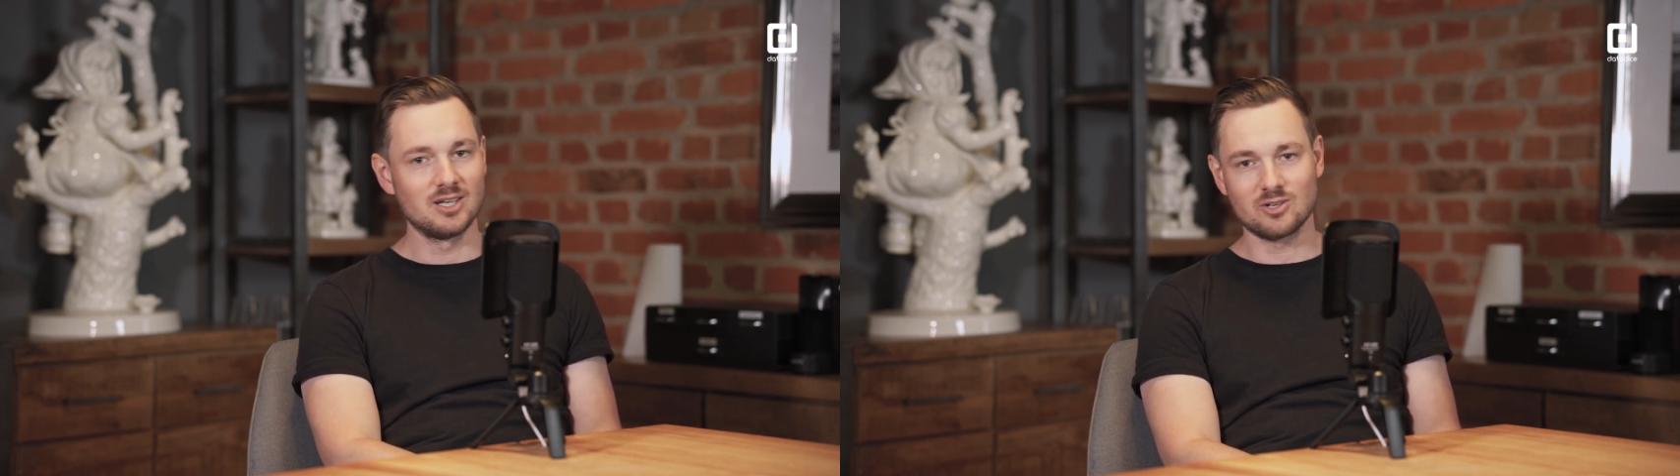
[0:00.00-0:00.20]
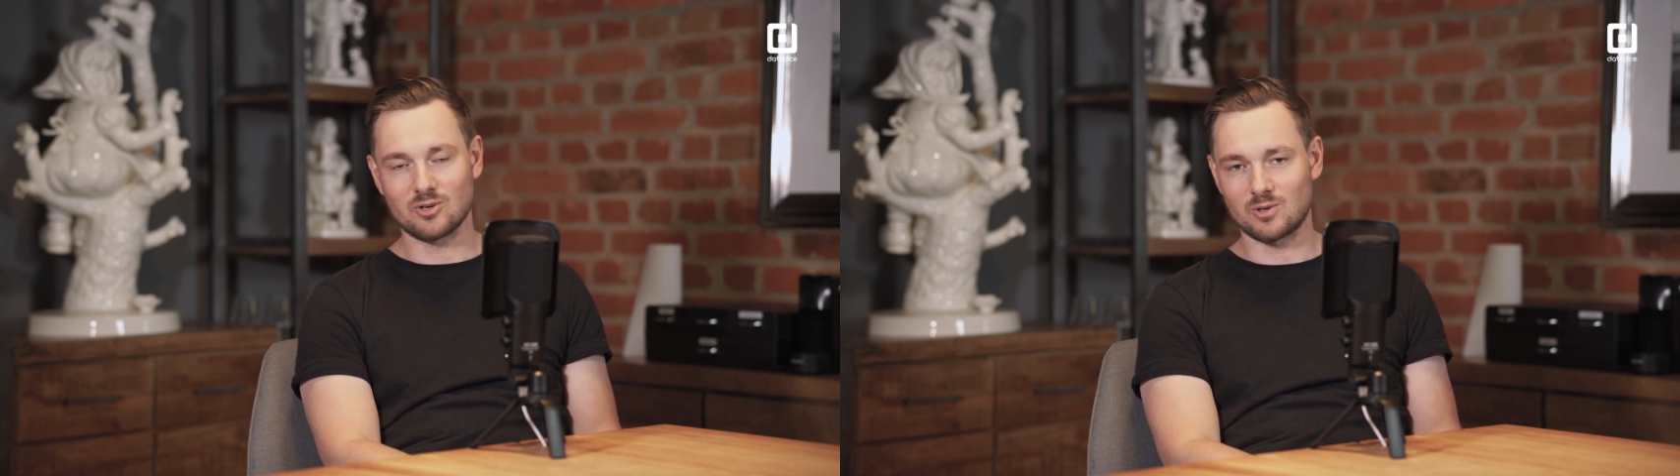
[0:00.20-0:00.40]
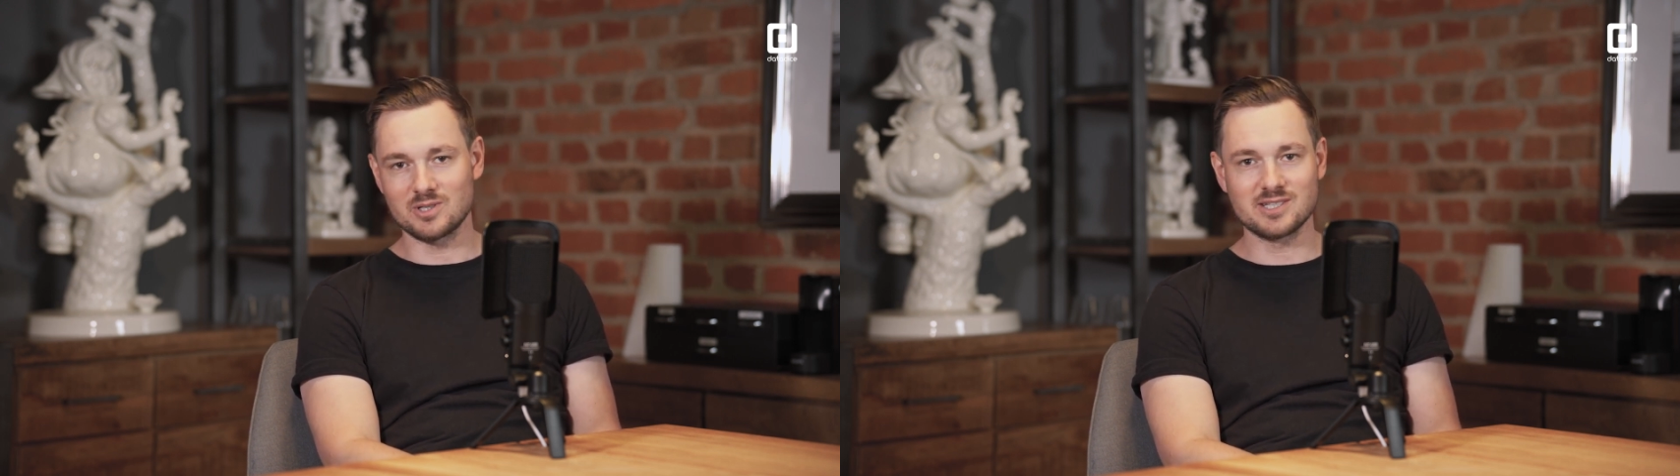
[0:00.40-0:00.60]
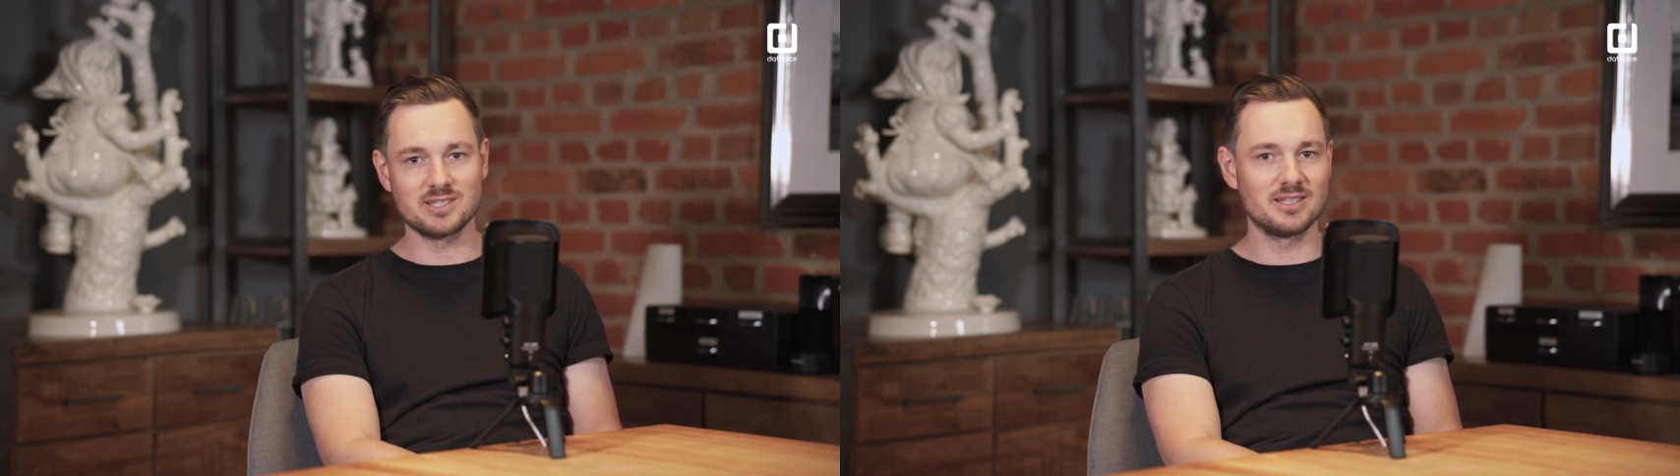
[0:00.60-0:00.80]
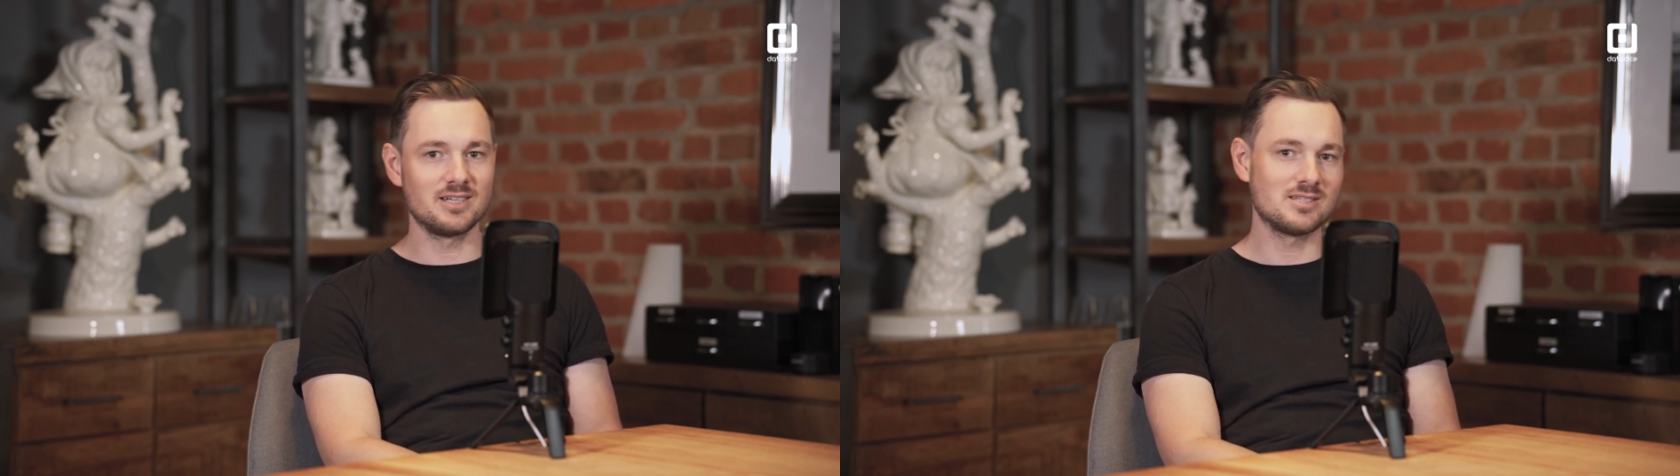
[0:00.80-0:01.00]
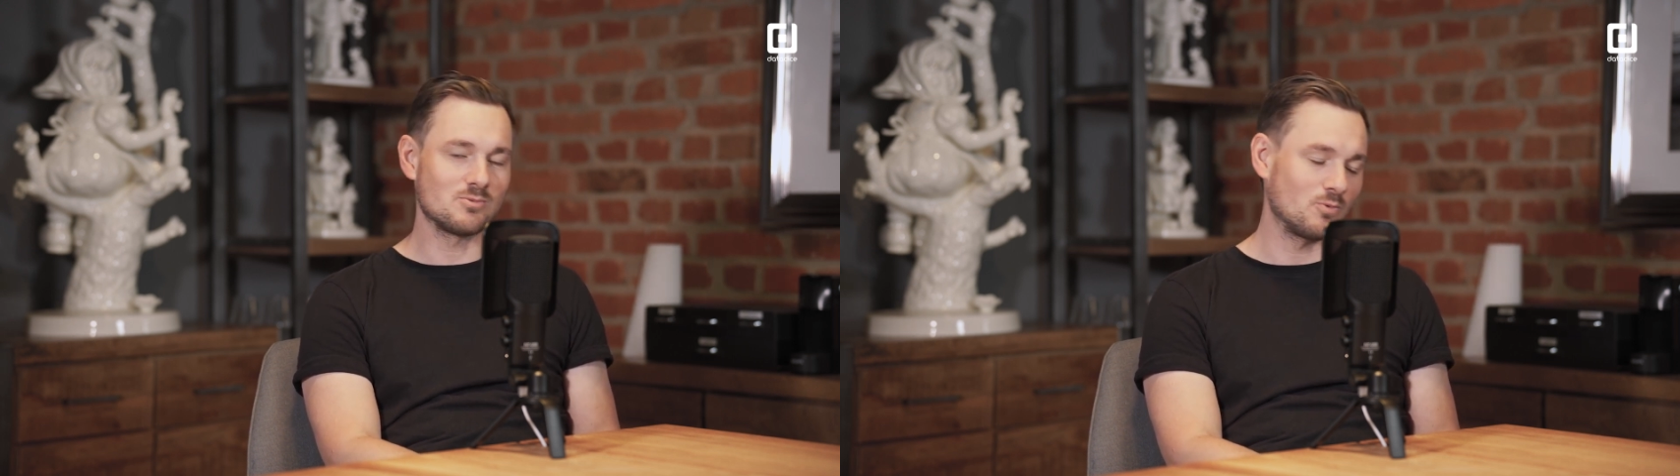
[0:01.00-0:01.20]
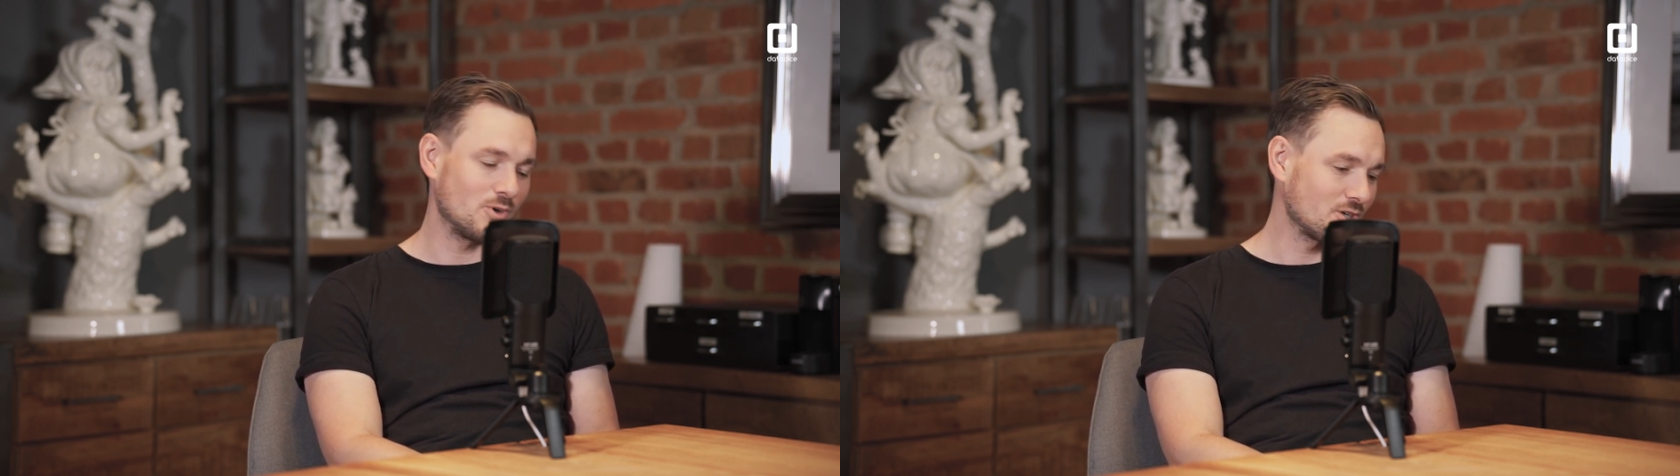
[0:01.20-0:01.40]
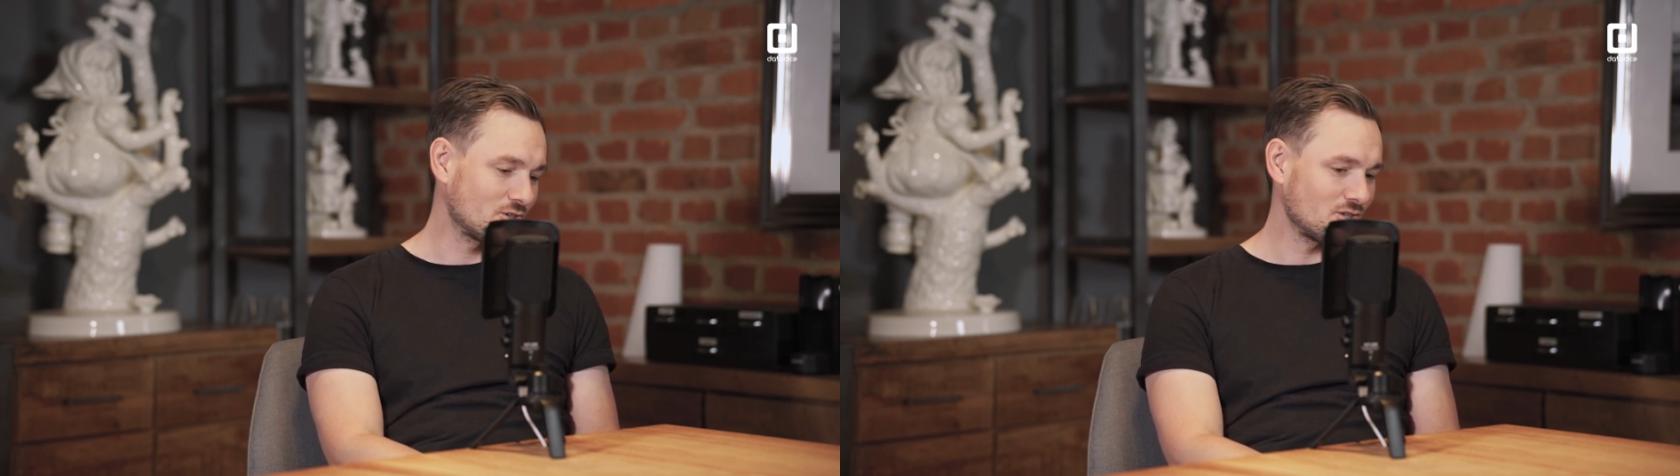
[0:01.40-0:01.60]
courses,
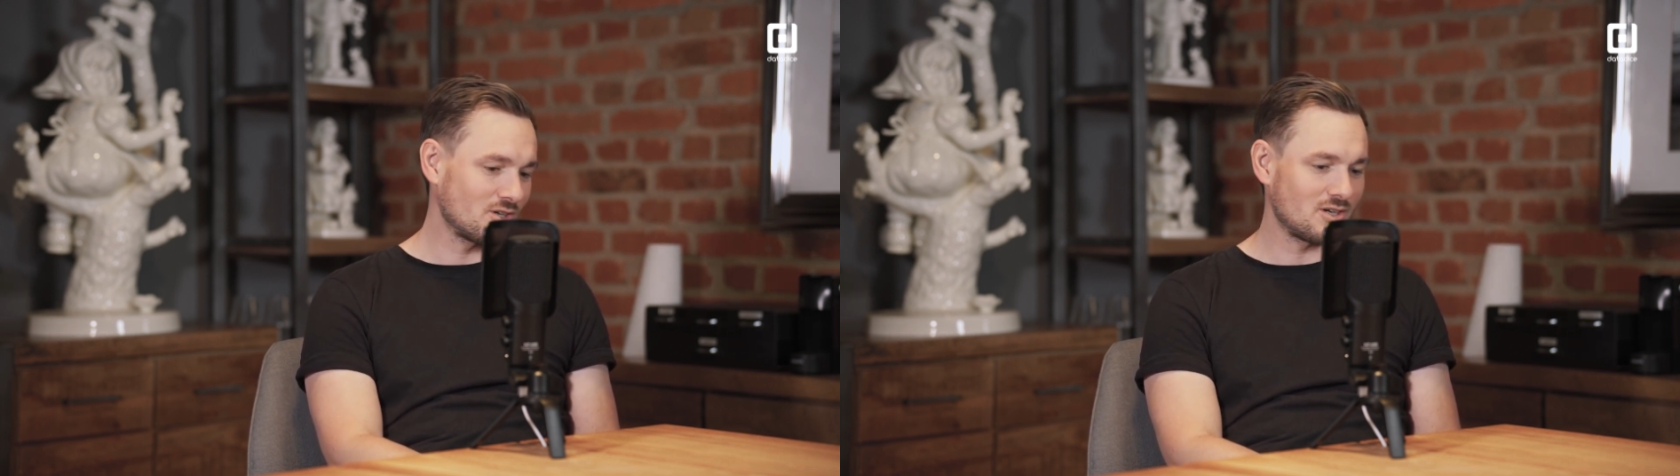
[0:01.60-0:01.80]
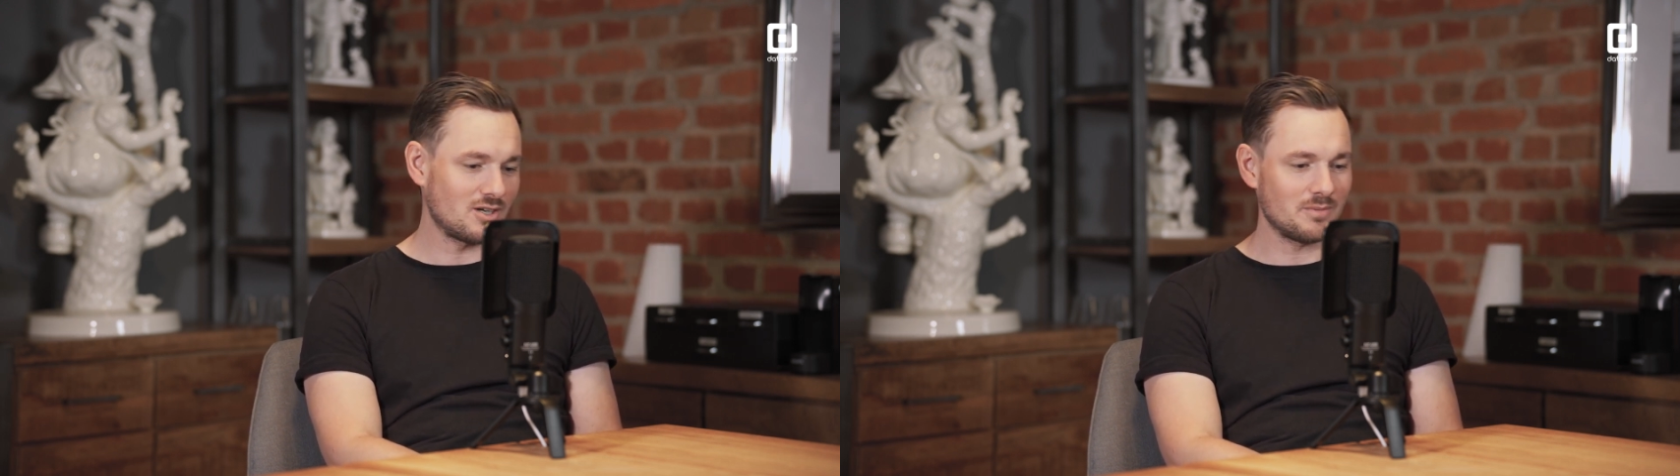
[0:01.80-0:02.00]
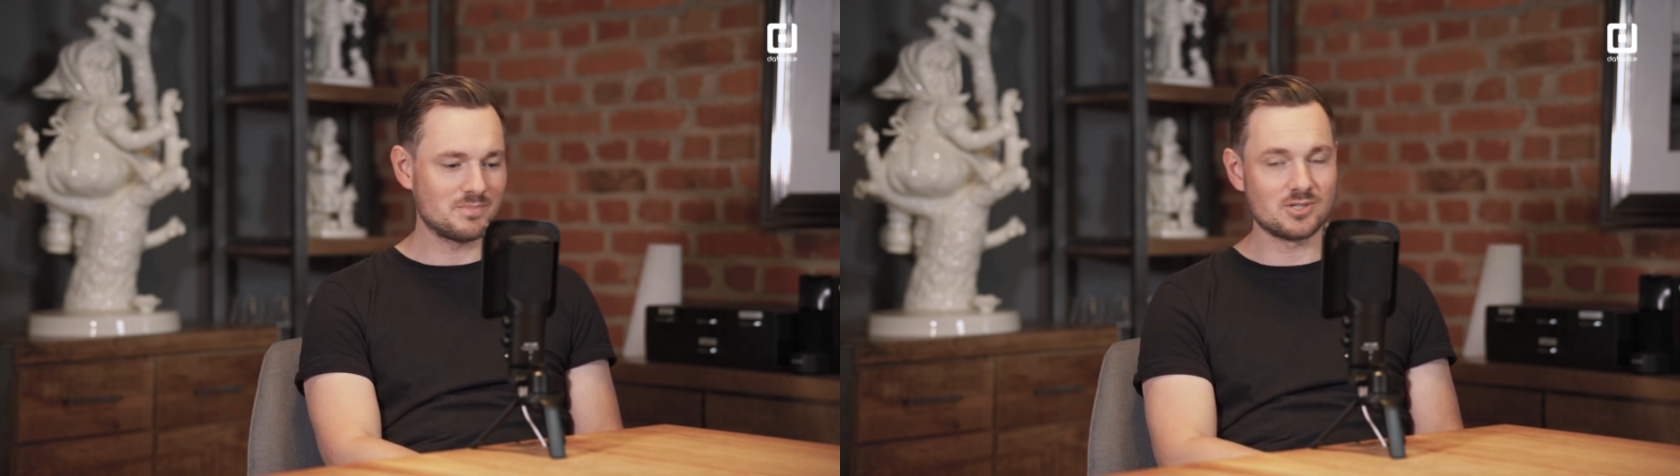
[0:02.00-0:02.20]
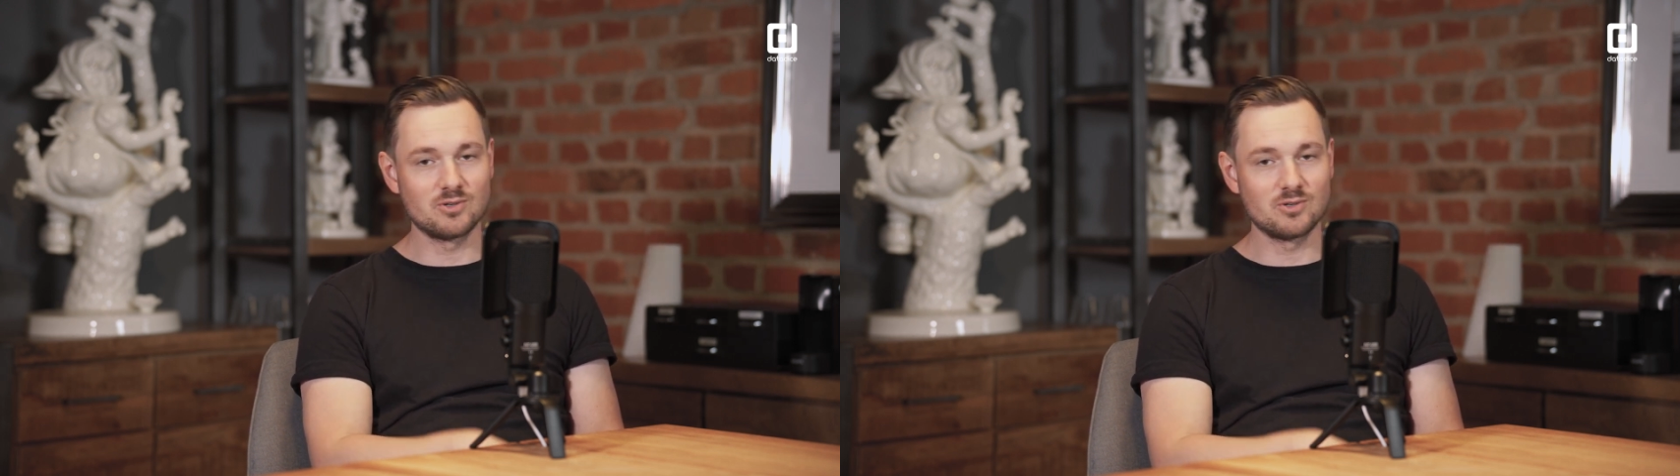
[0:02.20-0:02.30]
workshops,